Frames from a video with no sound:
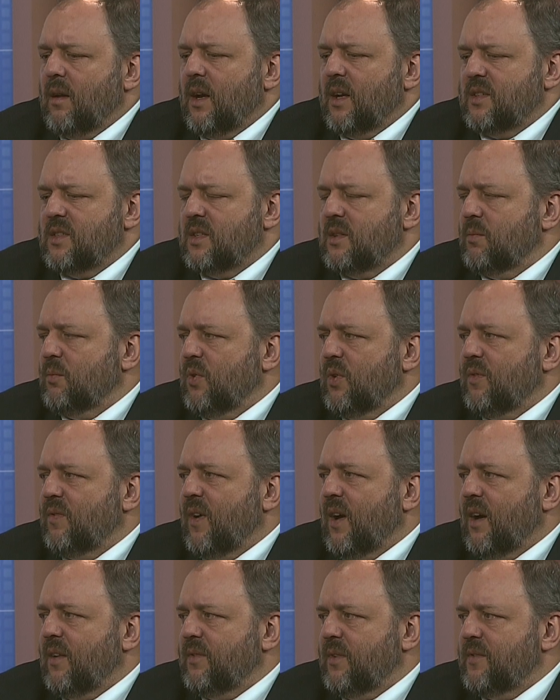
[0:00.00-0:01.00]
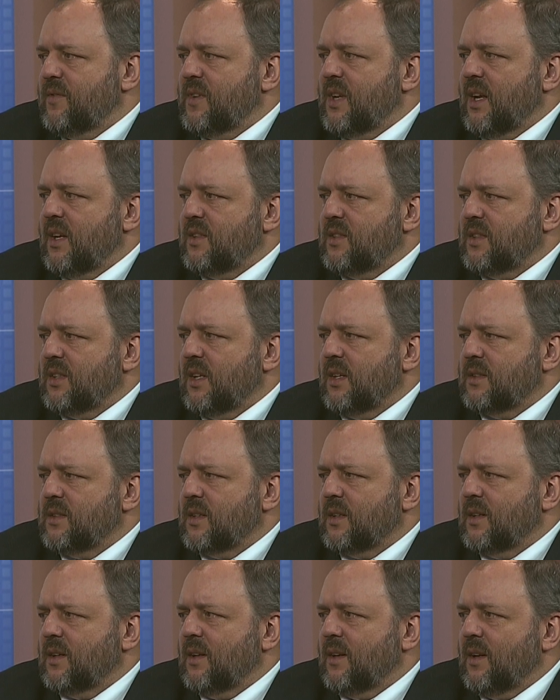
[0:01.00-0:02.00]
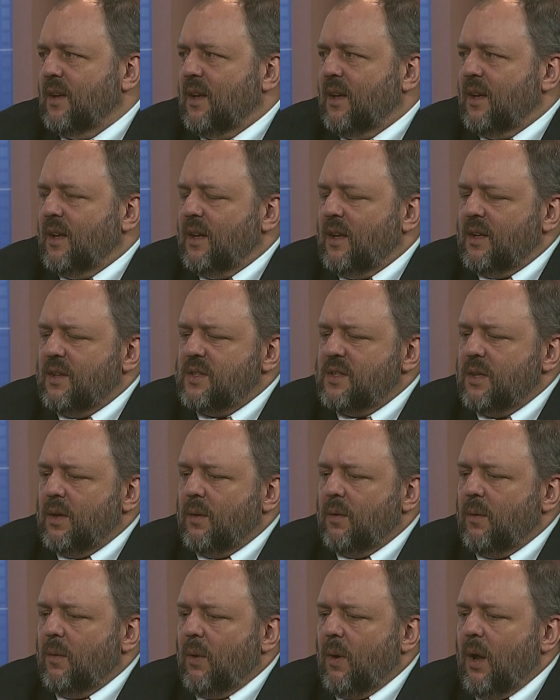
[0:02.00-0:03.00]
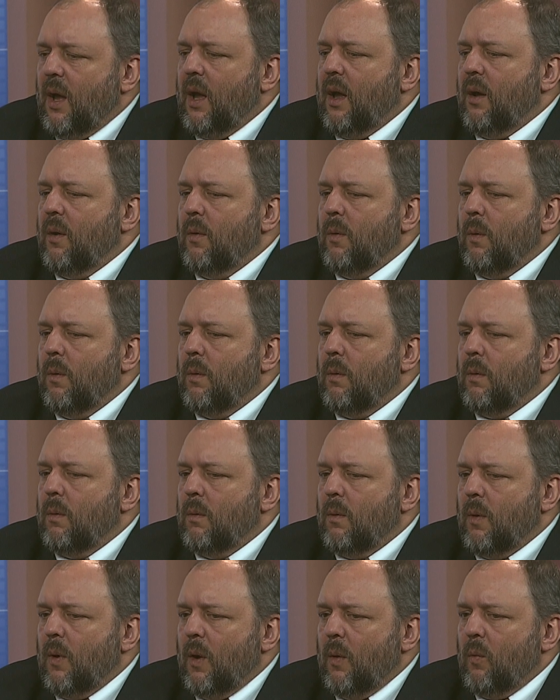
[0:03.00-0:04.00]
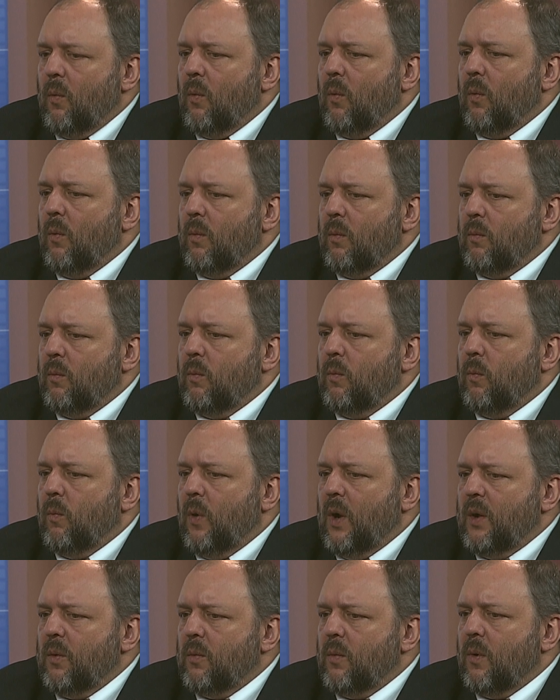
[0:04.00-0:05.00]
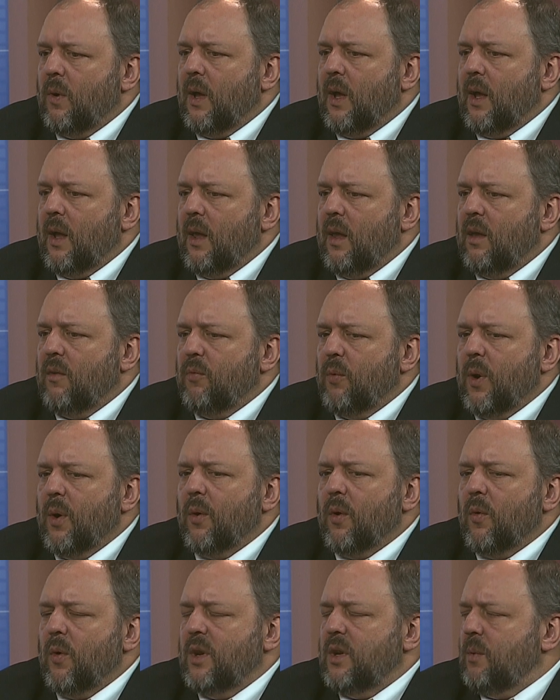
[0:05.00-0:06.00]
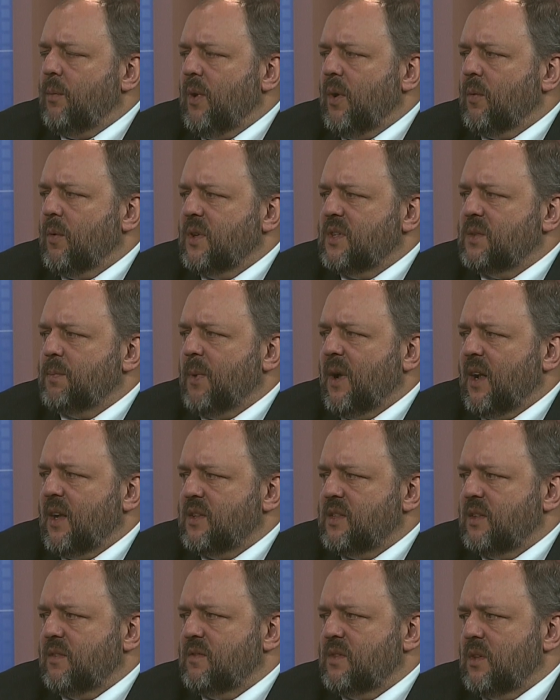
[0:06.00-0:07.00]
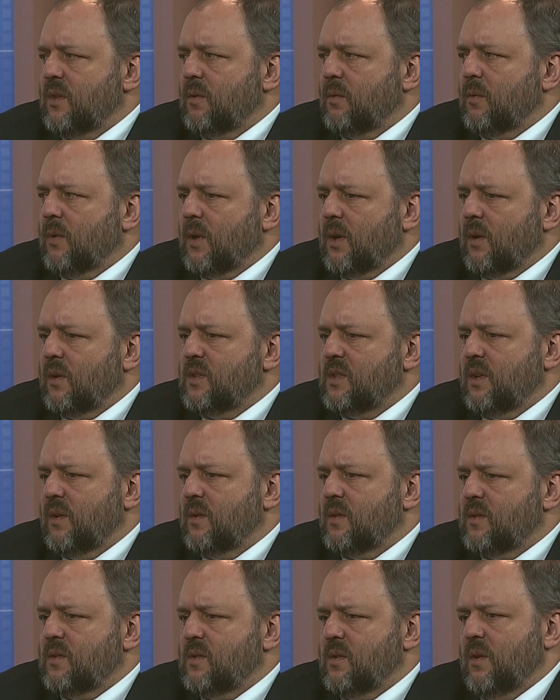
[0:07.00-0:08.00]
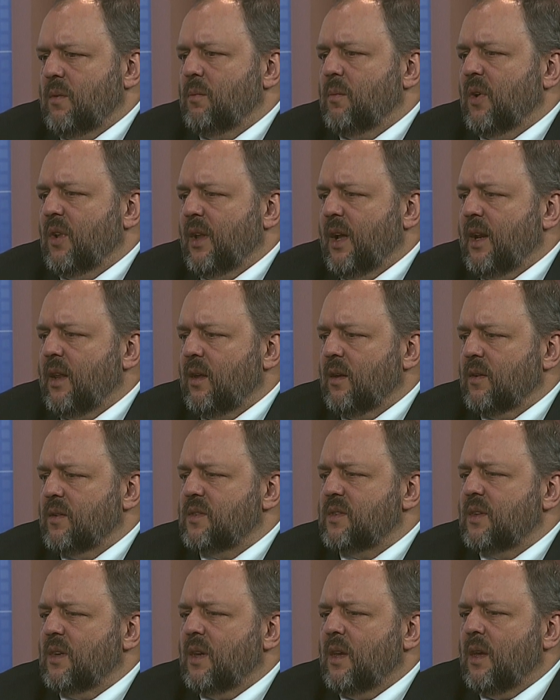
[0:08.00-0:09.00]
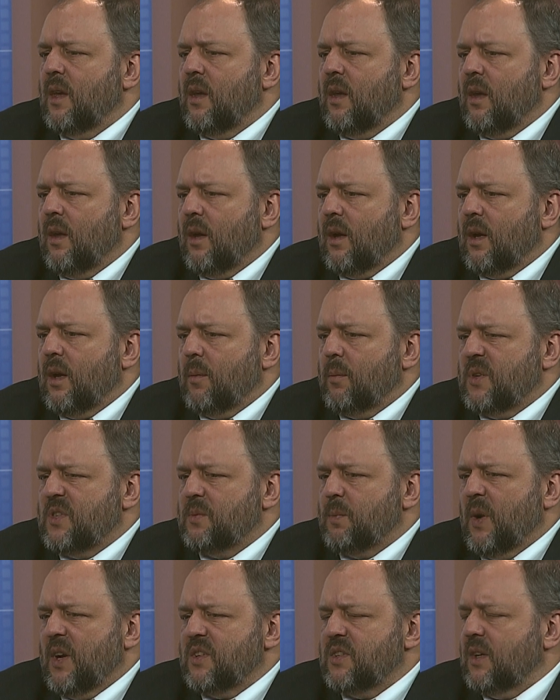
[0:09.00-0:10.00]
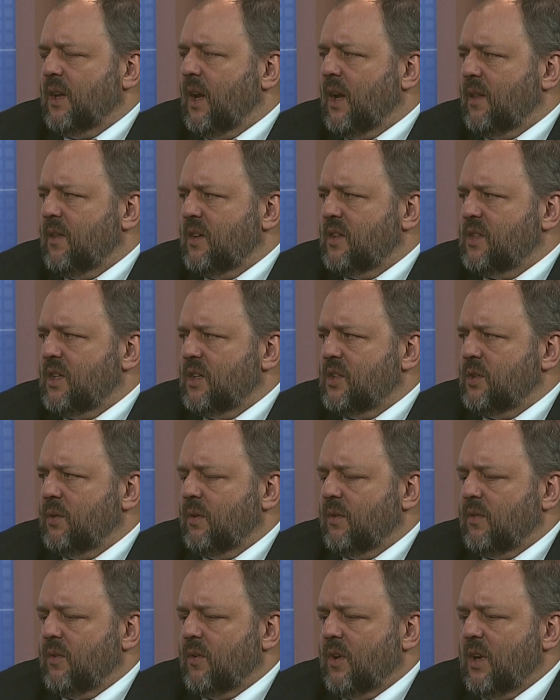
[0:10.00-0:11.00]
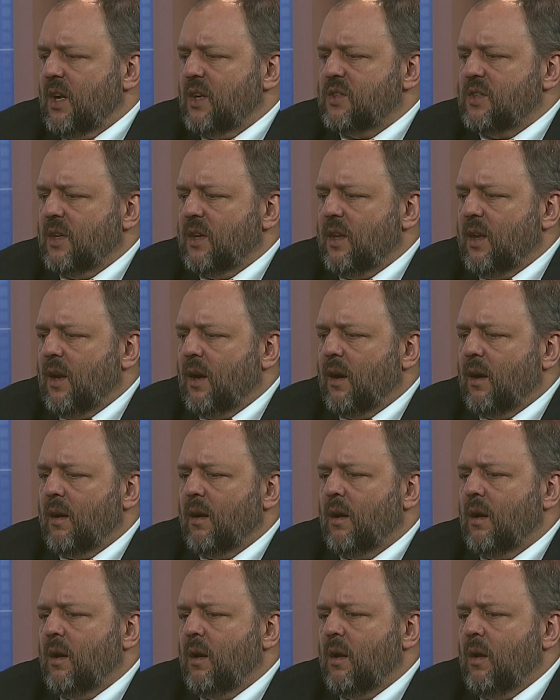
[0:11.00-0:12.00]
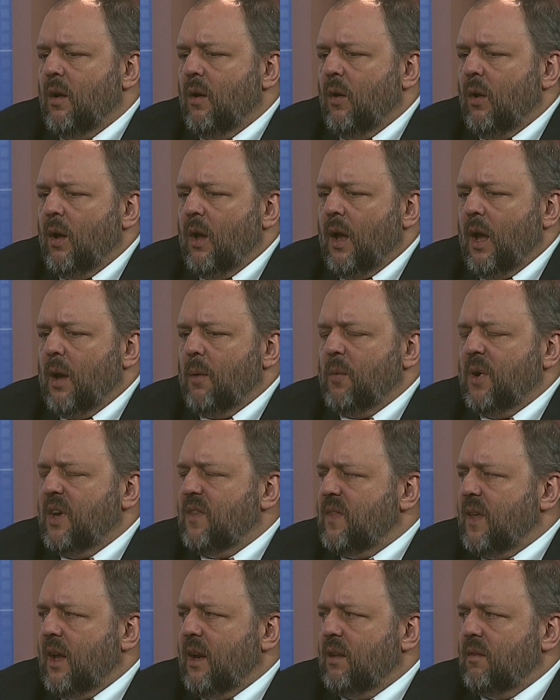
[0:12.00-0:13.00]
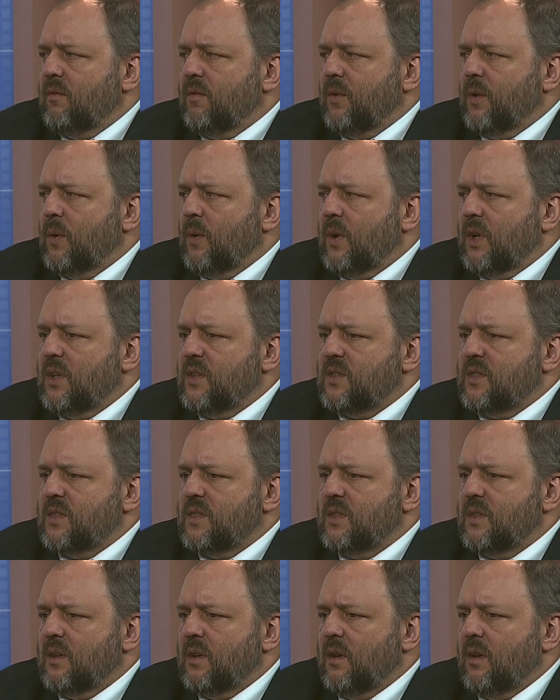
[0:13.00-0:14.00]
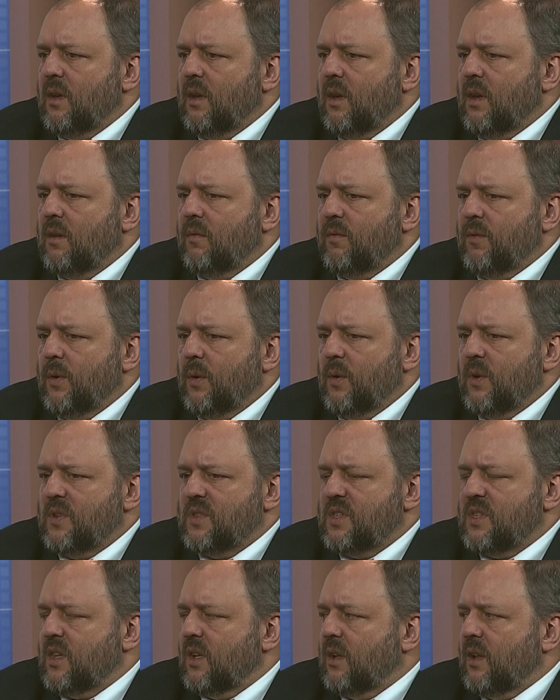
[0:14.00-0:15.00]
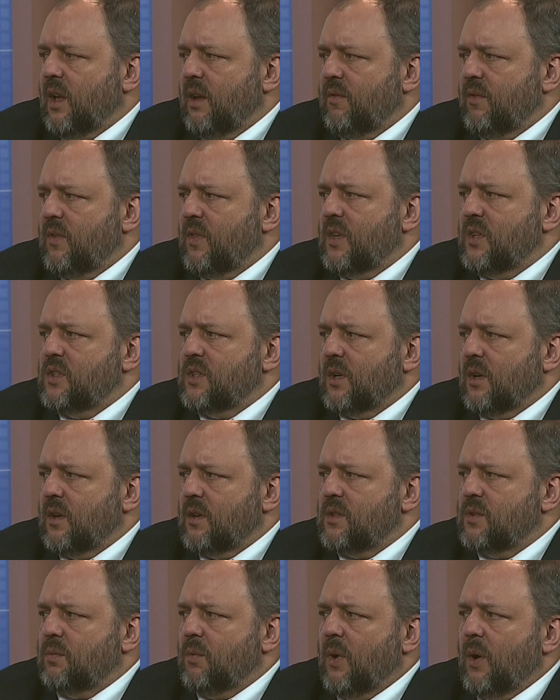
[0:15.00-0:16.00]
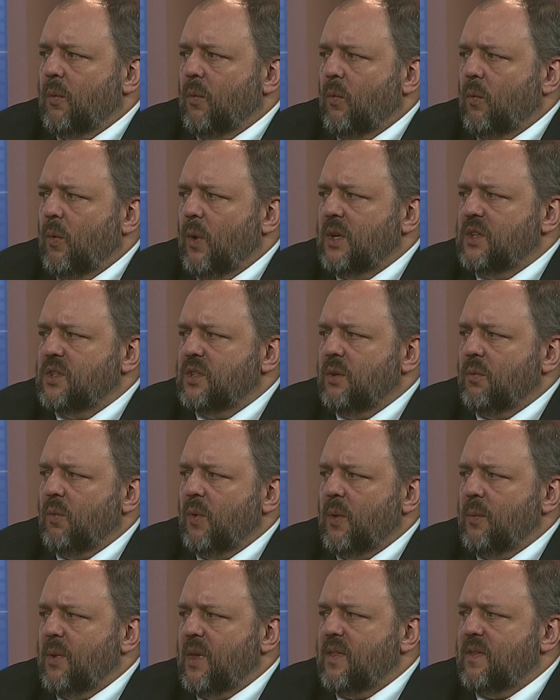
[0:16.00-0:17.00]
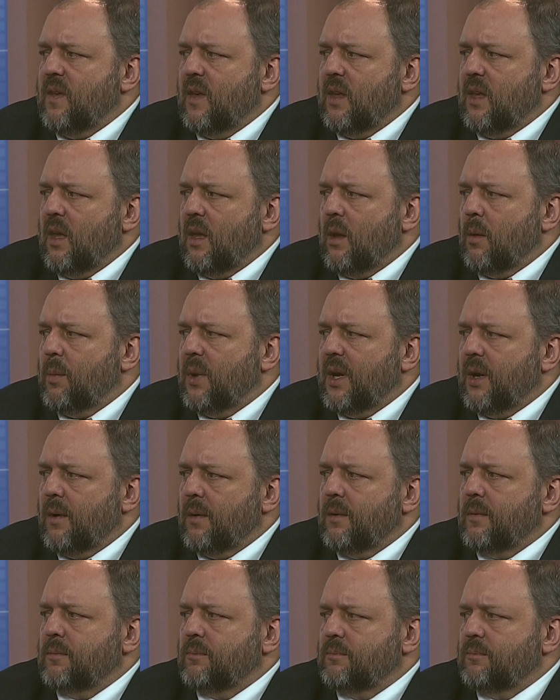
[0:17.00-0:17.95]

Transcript: us to move off of dead center. Mm-hmm. So how, what, if we are going to be responsive to the work to, to millennials, um, especially on this issue of creation care, how might that influence influence the life of the church? What what should we be thinking about?